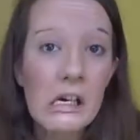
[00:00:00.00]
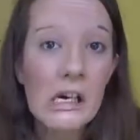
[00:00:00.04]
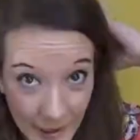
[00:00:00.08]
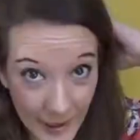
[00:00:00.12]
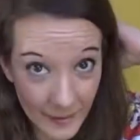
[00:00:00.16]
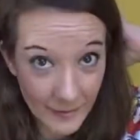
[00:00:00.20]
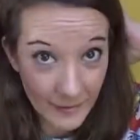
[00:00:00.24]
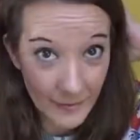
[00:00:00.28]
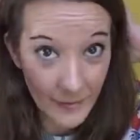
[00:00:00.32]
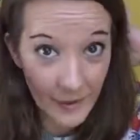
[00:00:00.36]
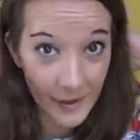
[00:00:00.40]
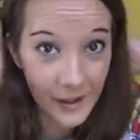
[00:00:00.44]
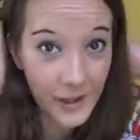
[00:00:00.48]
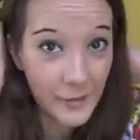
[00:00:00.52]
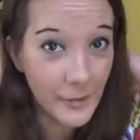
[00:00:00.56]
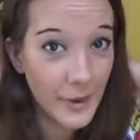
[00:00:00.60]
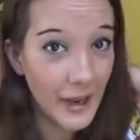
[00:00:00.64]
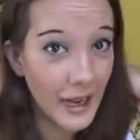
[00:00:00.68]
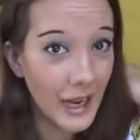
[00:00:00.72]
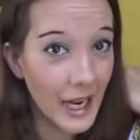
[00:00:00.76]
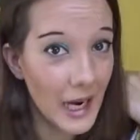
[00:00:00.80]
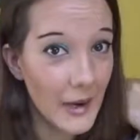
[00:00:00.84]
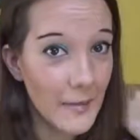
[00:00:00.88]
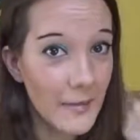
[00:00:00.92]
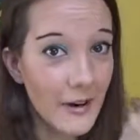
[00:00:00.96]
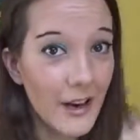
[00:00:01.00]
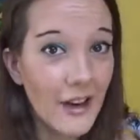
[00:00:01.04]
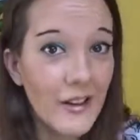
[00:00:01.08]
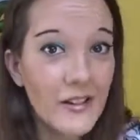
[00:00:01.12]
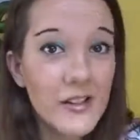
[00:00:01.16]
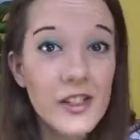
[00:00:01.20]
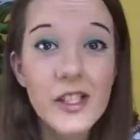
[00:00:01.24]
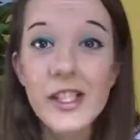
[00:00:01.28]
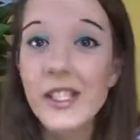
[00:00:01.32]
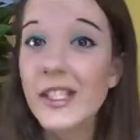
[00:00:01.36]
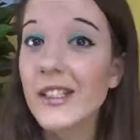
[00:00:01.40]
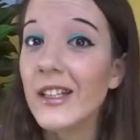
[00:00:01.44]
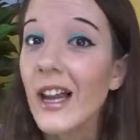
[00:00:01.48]
I filled in my
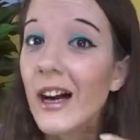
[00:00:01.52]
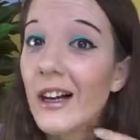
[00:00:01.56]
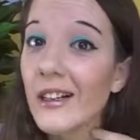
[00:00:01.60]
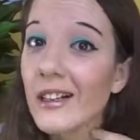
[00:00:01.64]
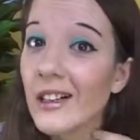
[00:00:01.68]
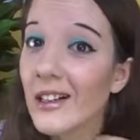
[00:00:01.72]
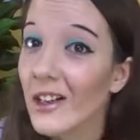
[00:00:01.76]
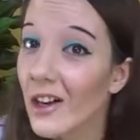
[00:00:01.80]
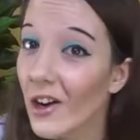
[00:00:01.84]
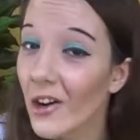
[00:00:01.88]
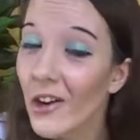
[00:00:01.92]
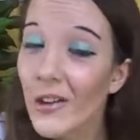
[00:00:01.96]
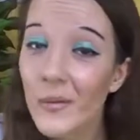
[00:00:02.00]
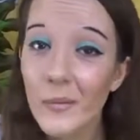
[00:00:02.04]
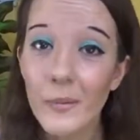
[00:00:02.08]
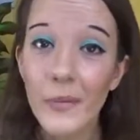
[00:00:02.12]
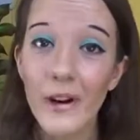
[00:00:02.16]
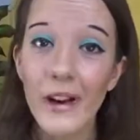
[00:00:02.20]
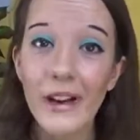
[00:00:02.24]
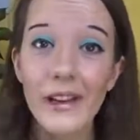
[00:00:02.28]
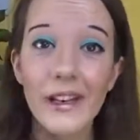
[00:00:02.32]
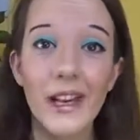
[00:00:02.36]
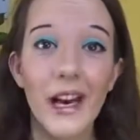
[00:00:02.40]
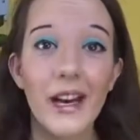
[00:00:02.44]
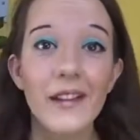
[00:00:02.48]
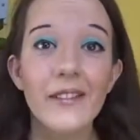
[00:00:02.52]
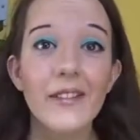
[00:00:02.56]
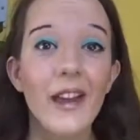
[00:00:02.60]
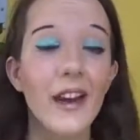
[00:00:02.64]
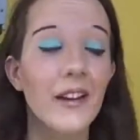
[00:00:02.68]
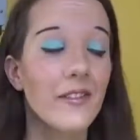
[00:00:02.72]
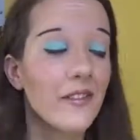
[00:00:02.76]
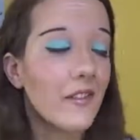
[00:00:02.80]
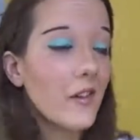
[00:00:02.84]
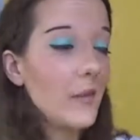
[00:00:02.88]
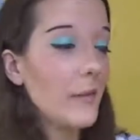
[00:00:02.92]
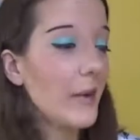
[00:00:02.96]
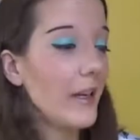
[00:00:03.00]
eyebrows, not good, but I
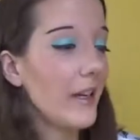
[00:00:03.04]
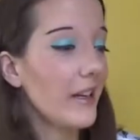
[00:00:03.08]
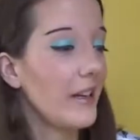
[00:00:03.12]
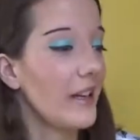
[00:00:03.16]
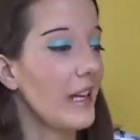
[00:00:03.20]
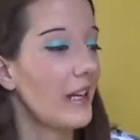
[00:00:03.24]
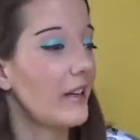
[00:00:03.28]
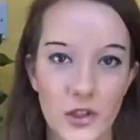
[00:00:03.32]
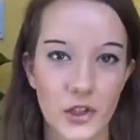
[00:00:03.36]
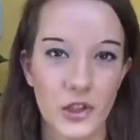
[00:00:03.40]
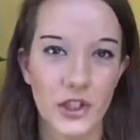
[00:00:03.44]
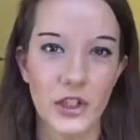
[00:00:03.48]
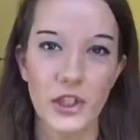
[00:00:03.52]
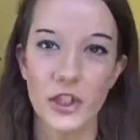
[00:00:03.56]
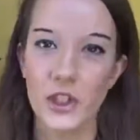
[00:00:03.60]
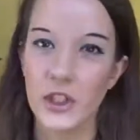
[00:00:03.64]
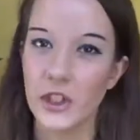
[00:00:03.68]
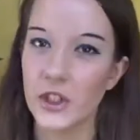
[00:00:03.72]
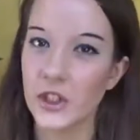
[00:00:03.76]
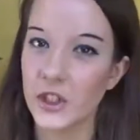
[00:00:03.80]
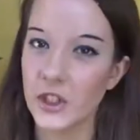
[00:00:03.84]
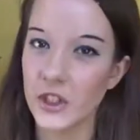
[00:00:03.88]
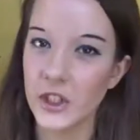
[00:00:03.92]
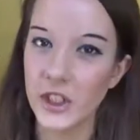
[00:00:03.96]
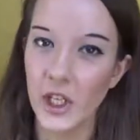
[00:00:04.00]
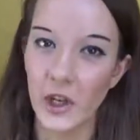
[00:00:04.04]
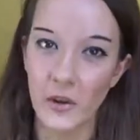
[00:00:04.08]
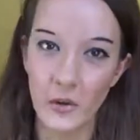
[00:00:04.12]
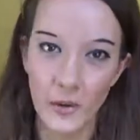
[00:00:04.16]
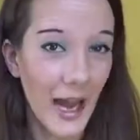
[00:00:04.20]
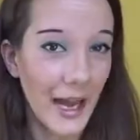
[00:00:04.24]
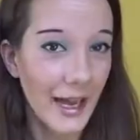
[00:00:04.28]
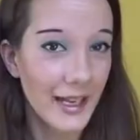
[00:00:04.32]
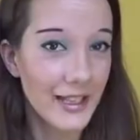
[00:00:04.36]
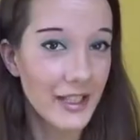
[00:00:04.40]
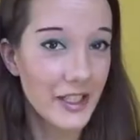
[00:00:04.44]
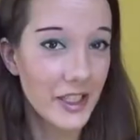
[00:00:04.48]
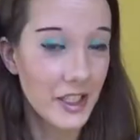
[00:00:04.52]
feel better now. So,
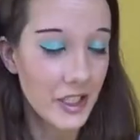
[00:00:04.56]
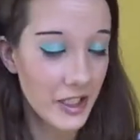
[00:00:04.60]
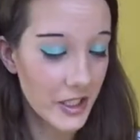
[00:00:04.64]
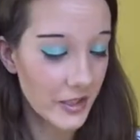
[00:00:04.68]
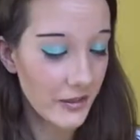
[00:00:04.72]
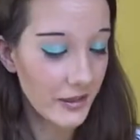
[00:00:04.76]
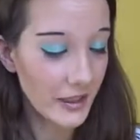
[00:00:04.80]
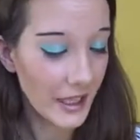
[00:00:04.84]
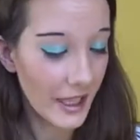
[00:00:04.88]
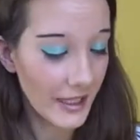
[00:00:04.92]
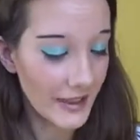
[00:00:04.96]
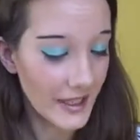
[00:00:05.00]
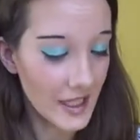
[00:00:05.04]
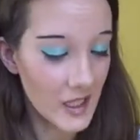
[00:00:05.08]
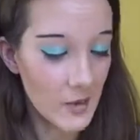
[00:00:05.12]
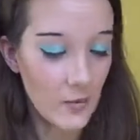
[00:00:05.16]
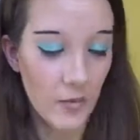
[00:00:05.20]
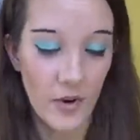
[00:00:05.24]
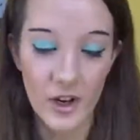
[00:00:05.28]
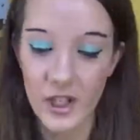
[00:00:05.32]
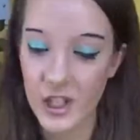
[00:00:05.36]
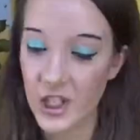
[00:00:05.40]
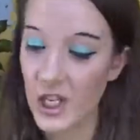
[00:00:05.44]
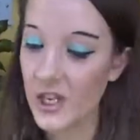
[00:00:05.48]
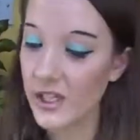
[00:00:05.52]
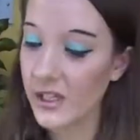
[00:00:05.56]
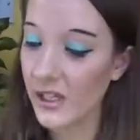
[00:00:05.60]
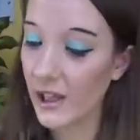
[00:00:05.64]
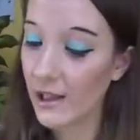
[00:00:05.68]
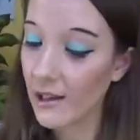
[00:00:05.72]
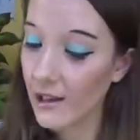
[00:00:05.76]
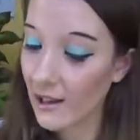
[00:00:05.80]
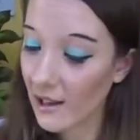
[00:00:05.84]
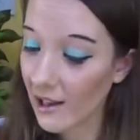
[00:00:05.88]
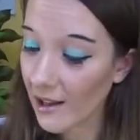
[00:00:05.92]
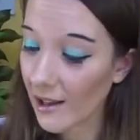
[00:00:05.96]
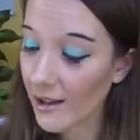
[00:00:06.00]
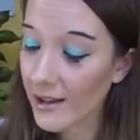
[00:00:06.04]
I do like these brushes
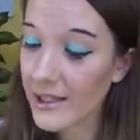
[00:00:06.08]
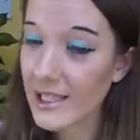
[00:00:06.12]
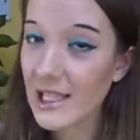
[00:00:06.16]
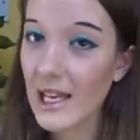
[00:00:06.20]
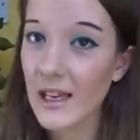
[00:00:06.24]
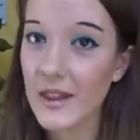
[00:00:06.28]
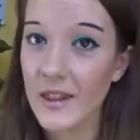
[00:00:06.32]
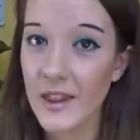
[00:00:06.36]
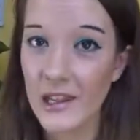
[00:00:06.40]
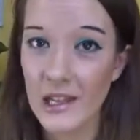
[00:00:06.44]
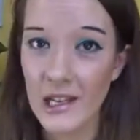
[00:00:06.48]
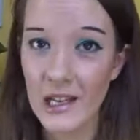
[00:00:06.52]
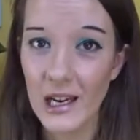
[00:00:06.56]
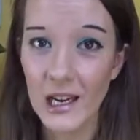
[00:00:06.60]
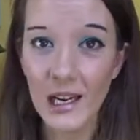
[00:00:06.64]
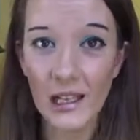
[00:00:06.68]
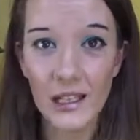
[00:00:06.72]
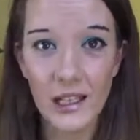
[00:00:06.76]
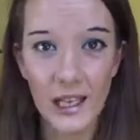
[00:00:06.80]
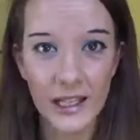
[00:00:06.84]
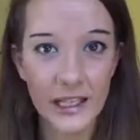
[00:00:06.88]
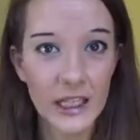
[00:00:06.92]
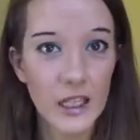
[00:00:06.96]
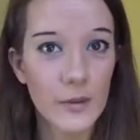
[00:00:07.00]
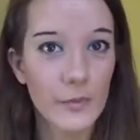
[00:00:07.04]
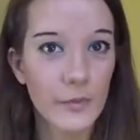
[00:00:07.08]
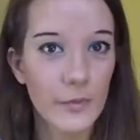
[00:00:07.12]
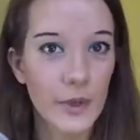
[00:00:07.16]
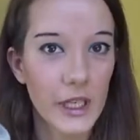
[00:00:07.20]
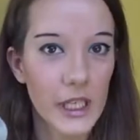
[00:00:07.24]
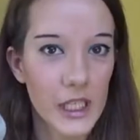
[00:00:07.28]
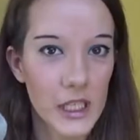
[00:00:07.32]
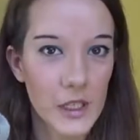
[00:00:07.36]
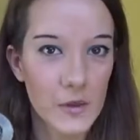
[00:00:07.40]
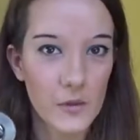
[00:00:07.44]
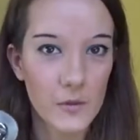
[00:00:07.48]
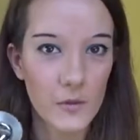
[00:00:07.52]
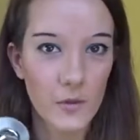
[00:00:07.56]
a lot. I think I like them
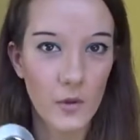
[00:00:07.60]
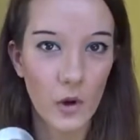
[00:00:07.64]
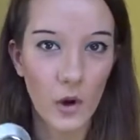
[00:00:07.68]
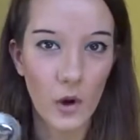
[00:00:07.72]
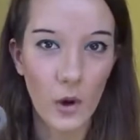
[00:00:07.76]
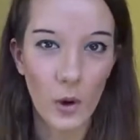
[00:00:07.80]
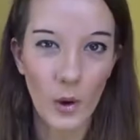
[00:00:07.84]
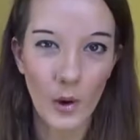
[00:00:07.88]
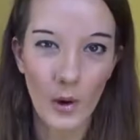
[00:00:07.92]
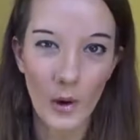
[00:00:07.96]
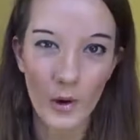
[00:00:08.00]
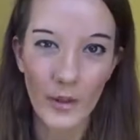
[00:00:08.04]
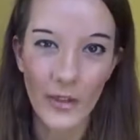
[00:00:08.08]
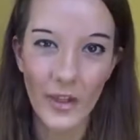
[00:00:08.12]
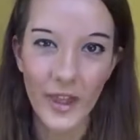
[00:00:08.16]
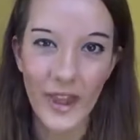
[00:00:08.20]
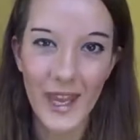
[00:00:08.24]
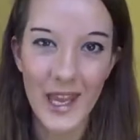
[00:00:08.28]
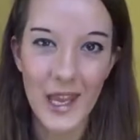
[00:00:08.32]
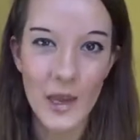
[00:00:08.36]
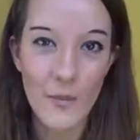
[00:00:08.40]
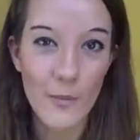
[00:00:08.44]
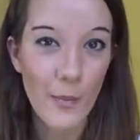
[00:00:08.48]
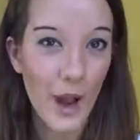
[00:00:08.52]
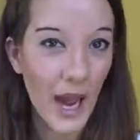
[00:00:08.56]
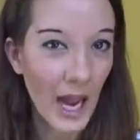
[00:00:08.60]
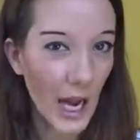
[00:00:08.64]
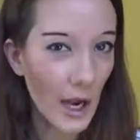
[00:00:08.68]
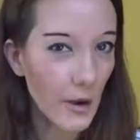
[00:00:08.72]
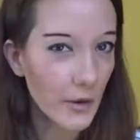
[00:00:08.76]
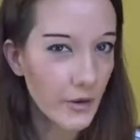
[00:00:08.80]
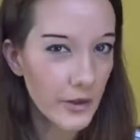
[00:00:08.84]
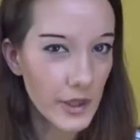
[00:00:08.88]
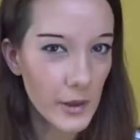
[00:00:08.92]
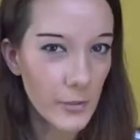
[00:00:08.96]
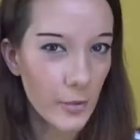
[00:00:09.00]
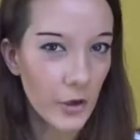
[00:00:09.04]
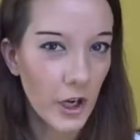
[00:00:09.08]
best for the
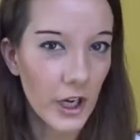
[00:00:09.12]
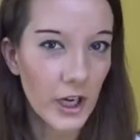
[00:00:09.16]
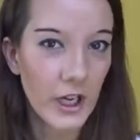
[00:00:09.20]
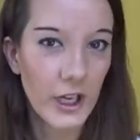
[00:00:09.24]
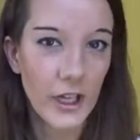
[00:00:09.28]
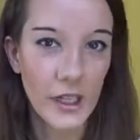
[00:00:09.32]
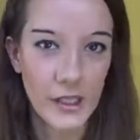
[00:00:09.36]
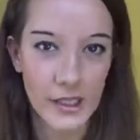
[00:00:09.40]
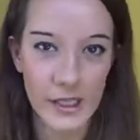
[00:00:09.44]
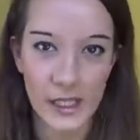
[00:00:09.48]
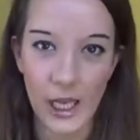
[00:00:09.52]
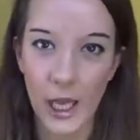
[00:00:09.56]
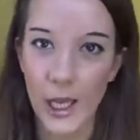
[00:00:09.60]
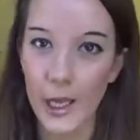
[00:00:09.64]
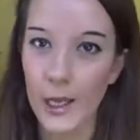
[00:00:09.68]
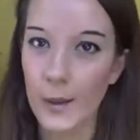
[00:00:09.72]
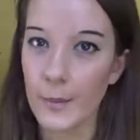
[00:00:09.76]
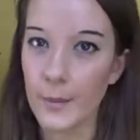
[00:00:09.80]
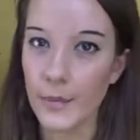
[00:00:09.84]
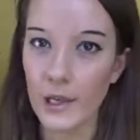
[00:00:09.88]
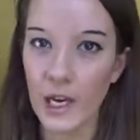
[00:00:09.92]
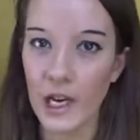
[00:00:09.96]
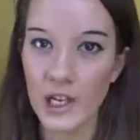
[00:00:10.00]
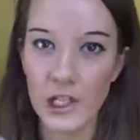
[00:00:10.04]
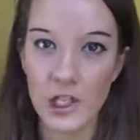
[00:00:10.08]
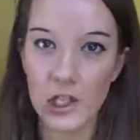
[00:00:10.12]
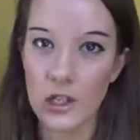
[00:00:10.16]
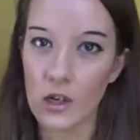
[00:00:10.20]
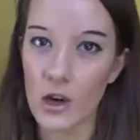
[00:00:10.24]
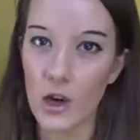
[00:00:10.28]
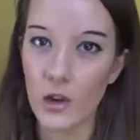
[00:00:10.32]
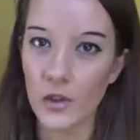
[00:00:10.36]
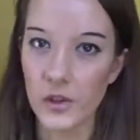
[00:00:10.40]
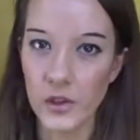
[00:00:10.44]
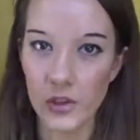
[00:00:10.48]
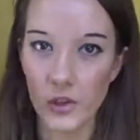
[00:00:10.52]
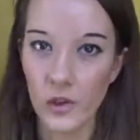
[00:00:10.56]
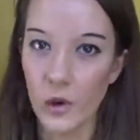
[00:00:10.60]
powdery products like blush,
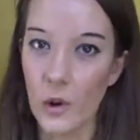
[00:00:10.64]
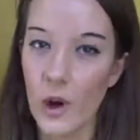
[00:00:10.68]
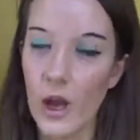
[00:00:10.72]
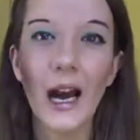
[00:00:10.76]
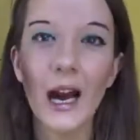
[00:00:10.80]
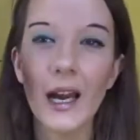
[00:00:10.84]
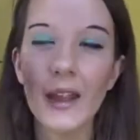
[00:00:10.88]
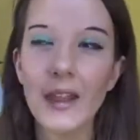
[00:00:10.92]
contour.